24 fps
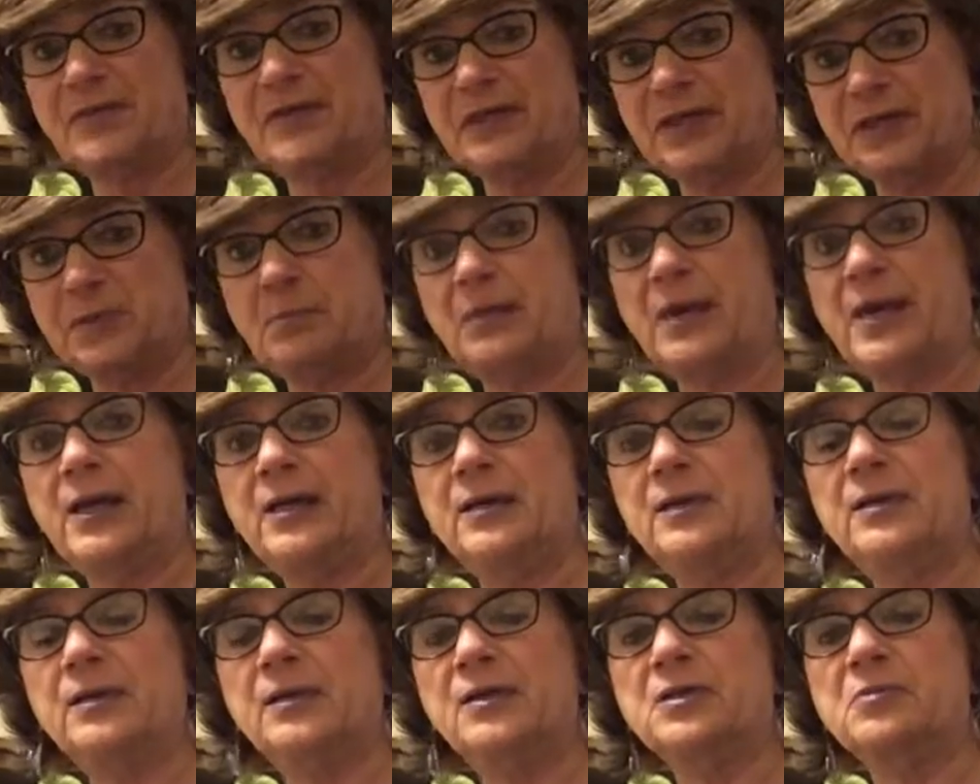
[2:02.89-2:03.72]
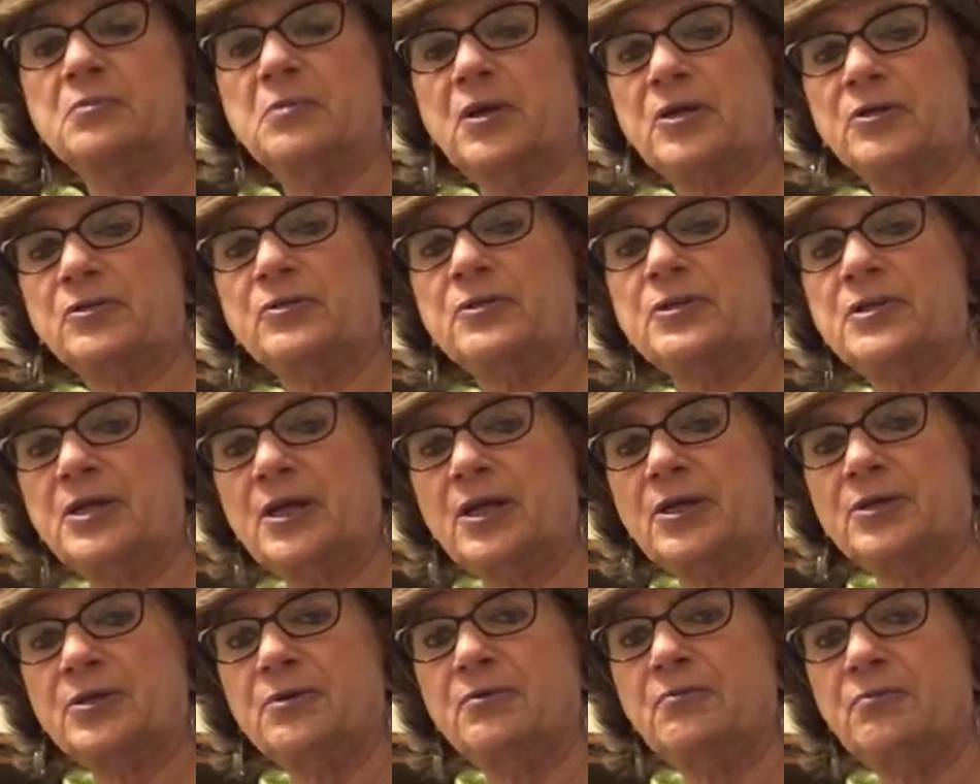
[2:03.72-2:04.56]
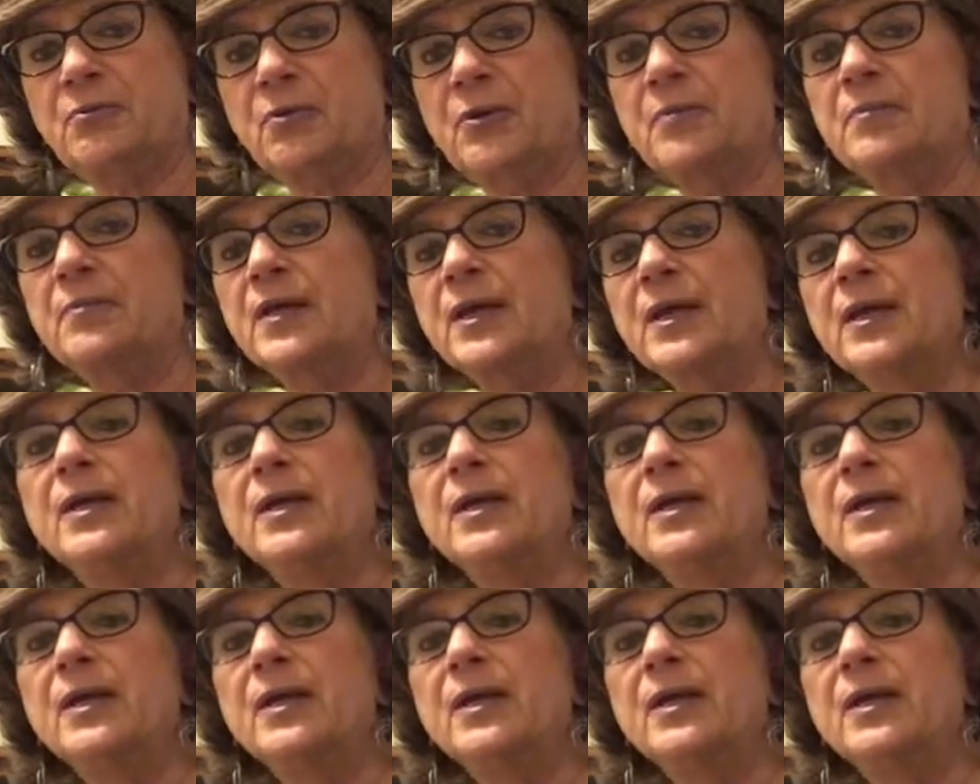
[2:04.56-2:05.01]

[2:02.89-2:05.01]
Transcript: expanded a special section for it.